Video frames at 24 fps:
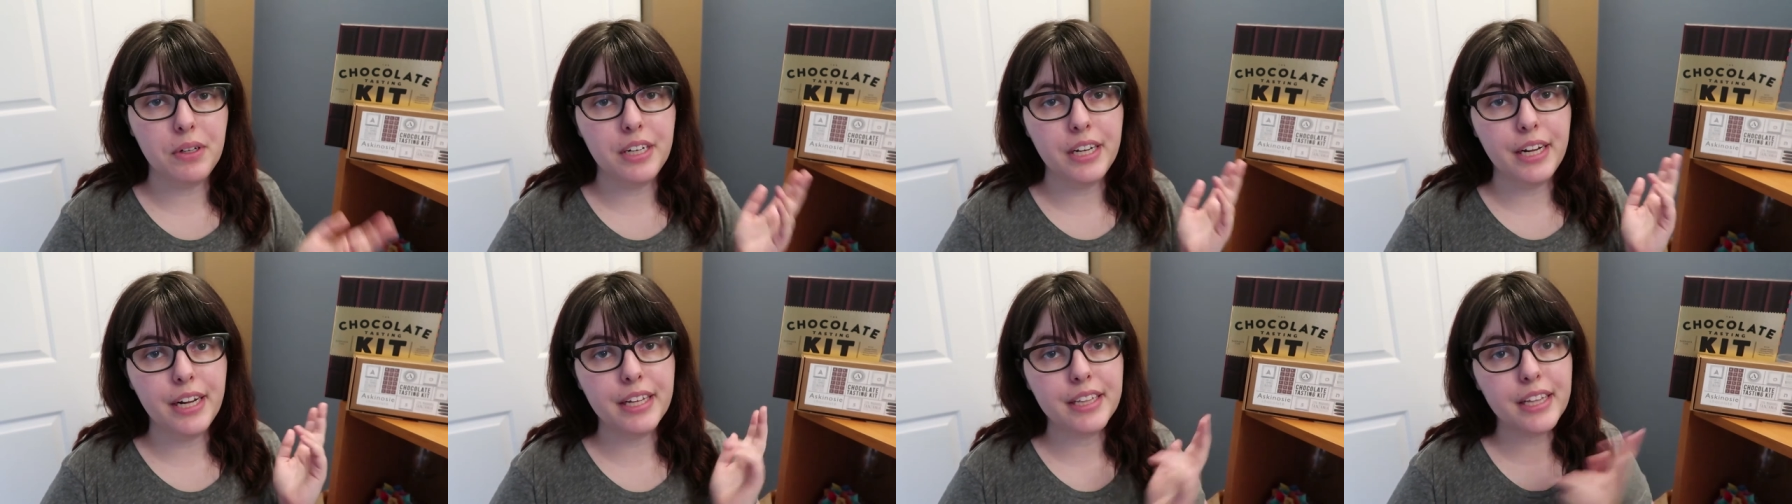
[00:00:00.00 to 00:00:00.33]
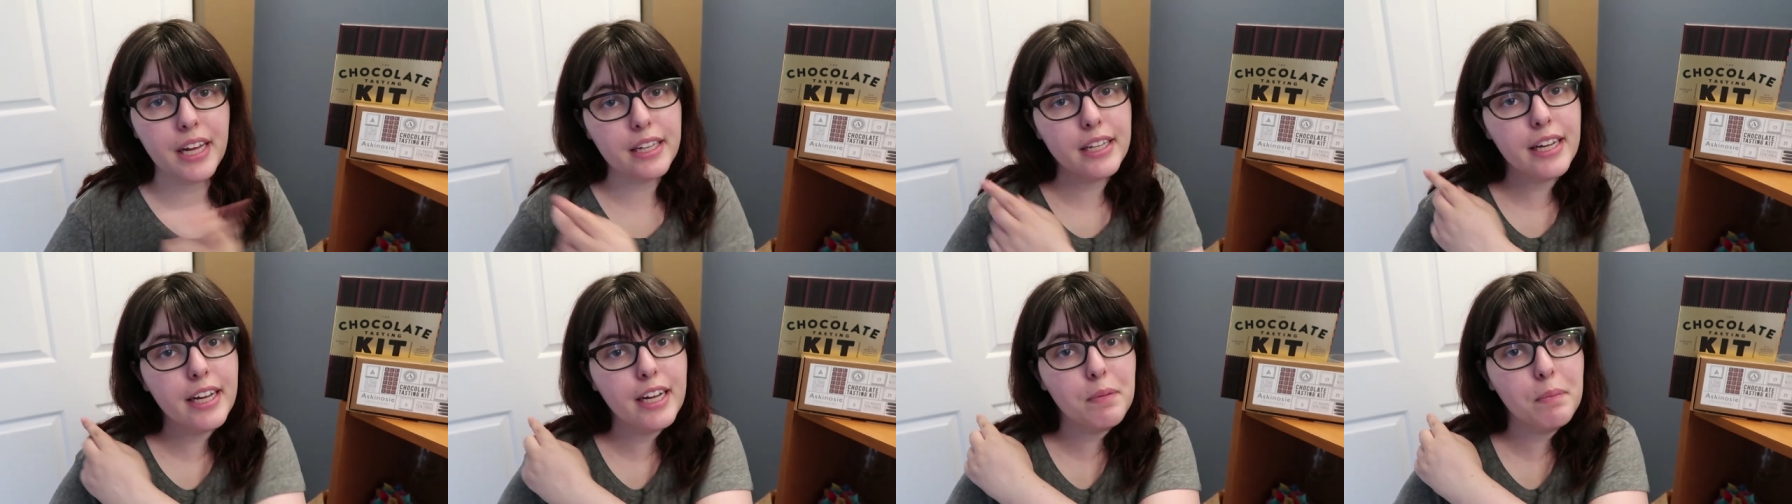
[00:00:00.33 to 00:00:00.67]
and hit
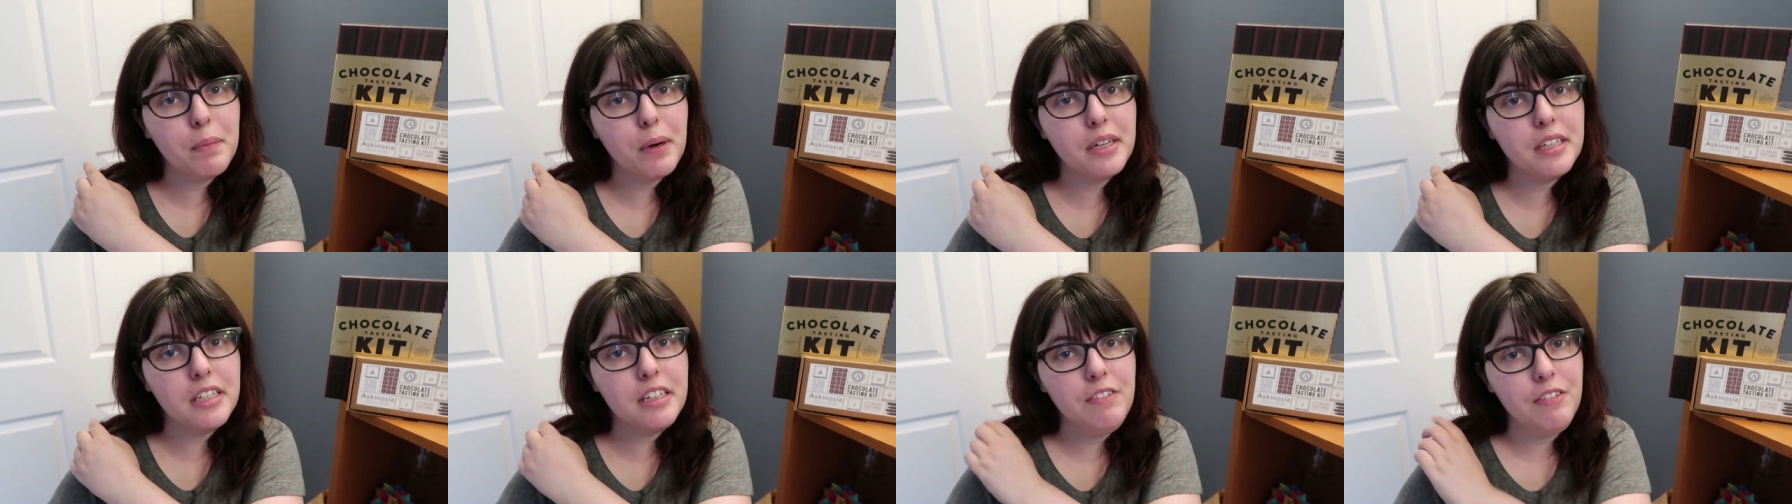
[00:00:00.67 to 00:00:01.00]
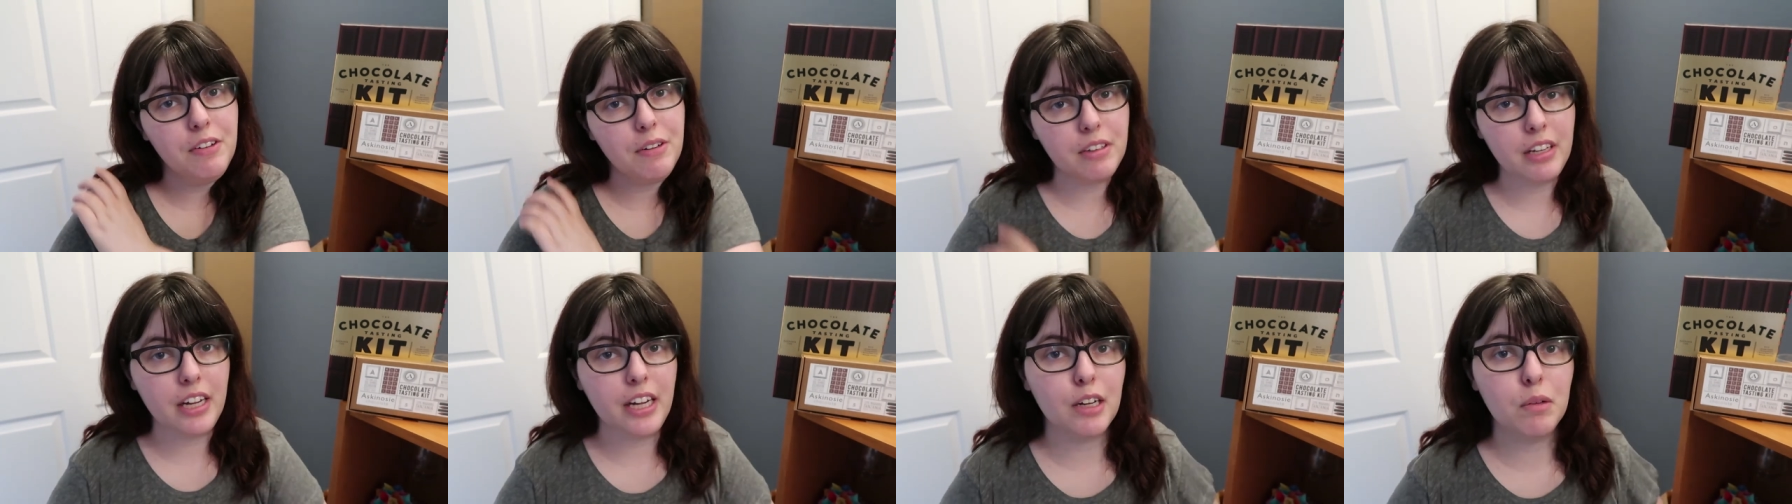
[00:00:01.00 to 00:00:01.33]
that like button
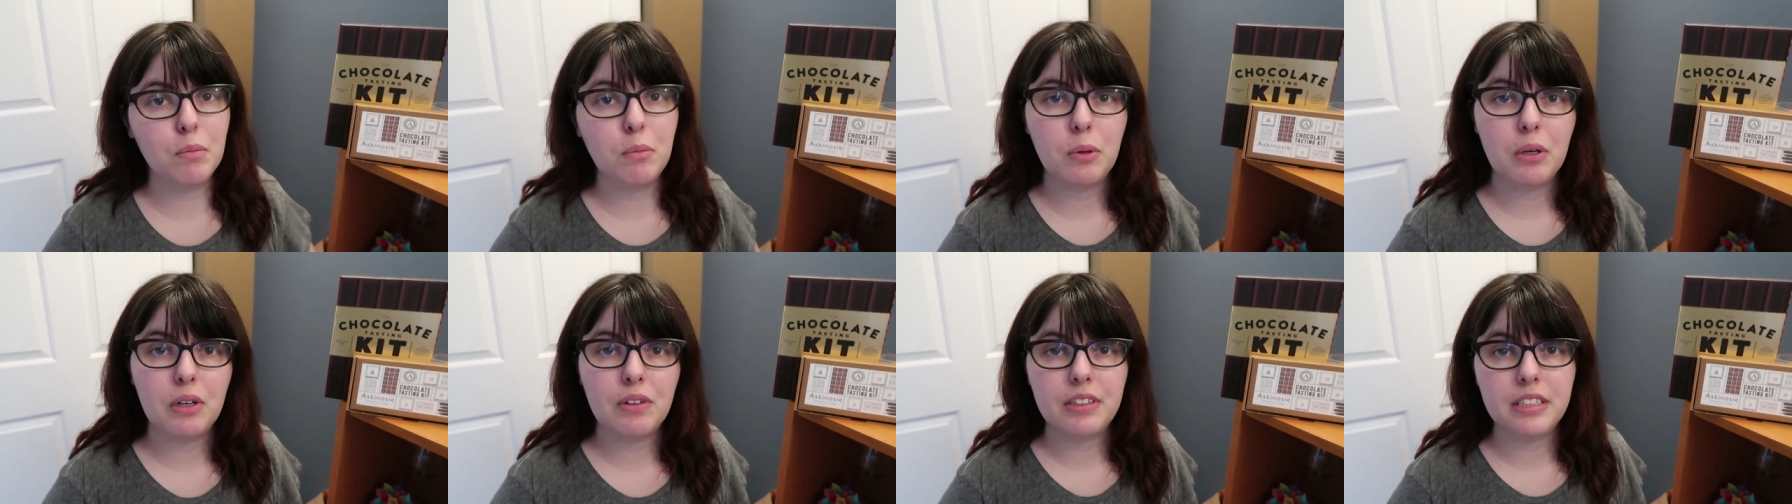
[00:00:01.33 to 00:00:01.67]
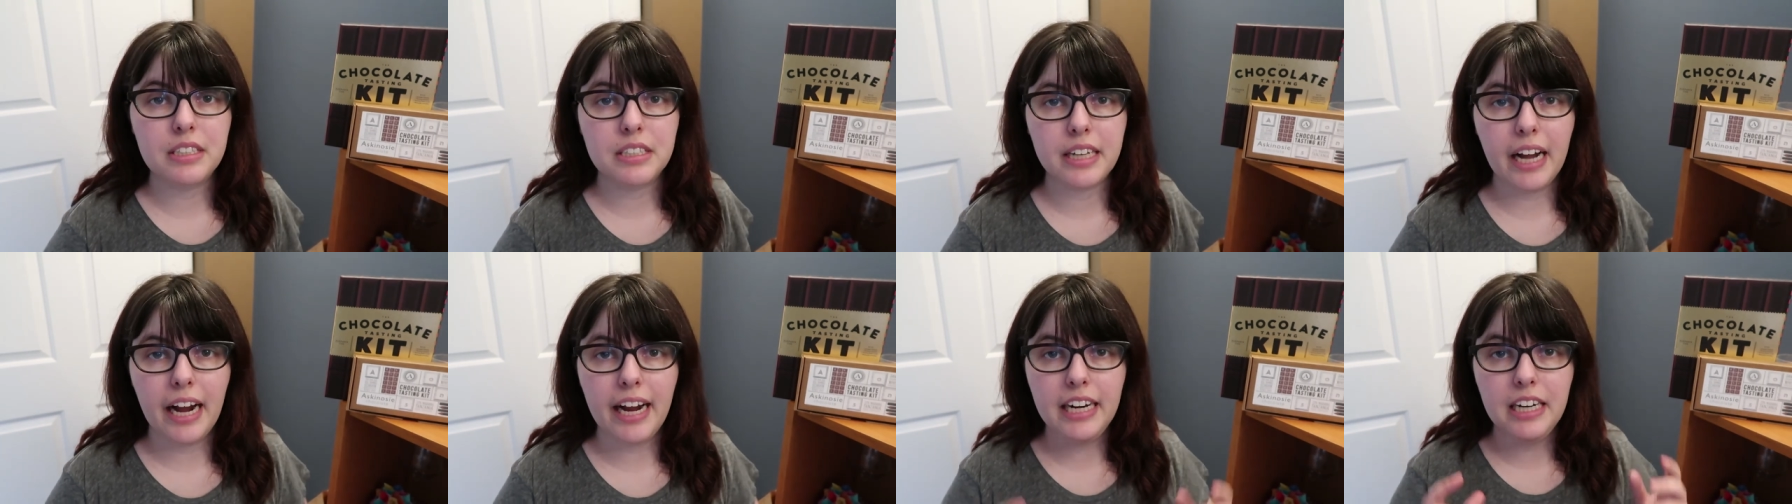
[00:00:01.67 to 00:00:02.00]
if you'd like more of
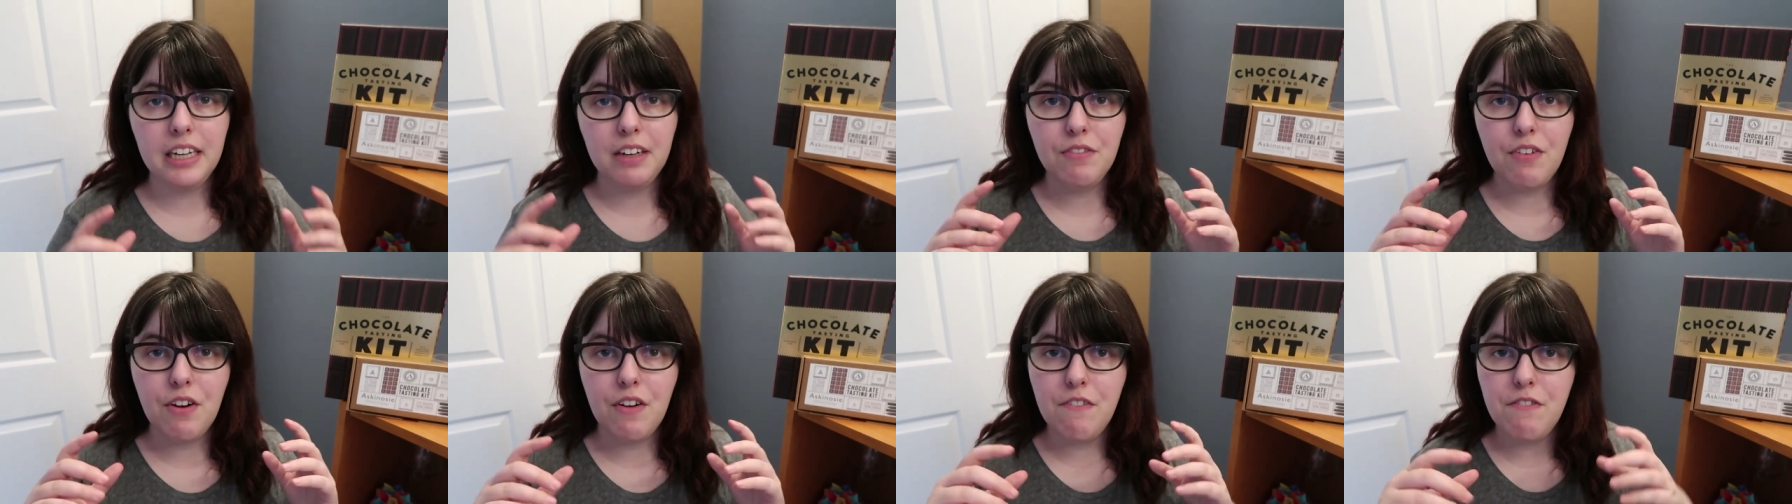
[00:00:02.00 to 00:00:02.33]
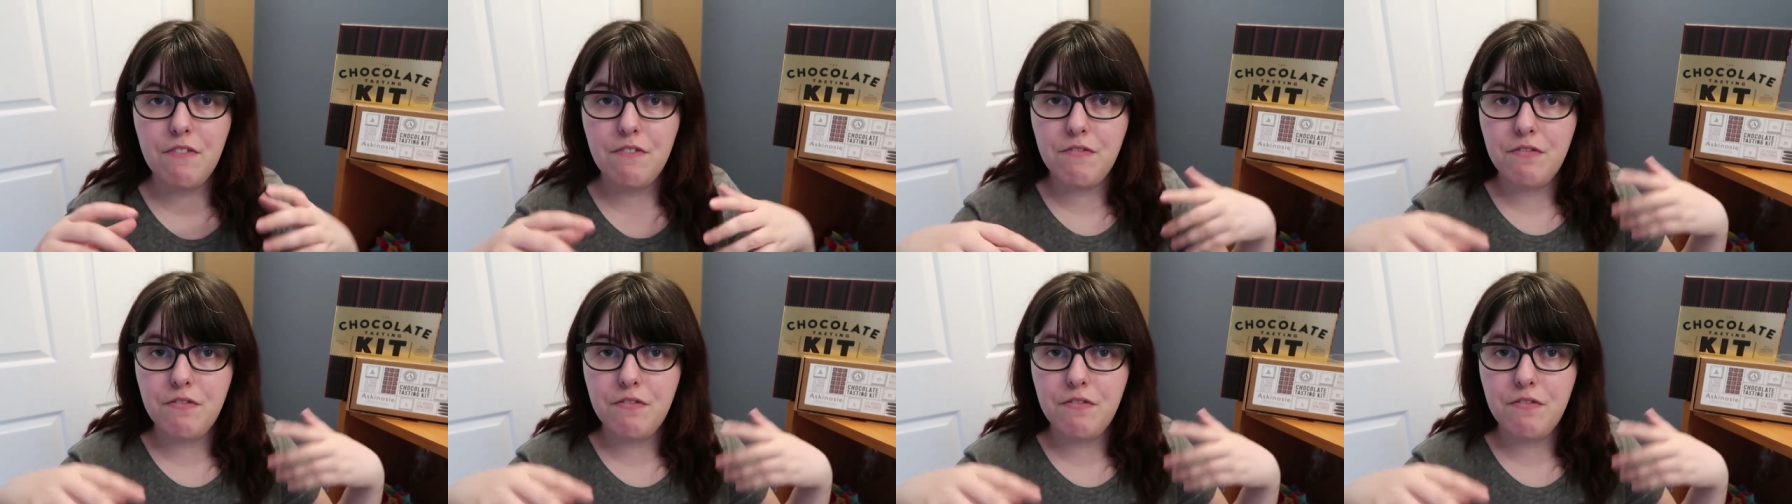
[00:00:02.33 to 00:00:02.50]
this kind of